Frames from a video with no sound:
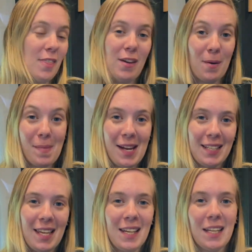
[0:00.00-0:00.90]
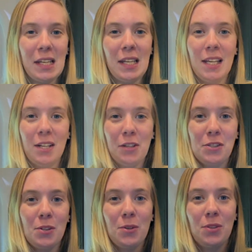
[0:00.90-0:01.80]
They're magnetic and
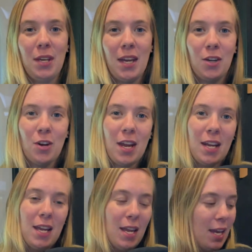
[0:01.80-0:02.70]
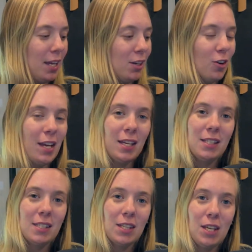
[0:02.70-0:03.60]
also they create a great
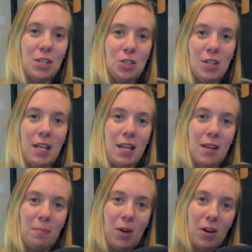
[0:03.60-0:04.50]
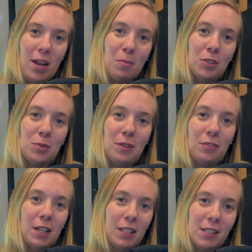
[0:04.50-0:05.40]
insulation and are able to
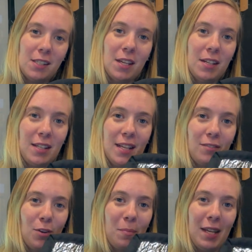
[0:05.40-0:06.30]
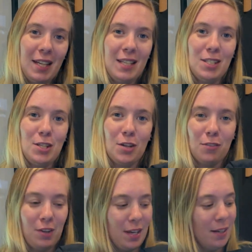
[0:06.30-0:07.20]
reflect the sun from getting into your
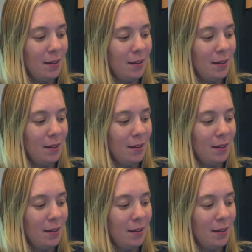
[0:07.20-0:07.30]
van.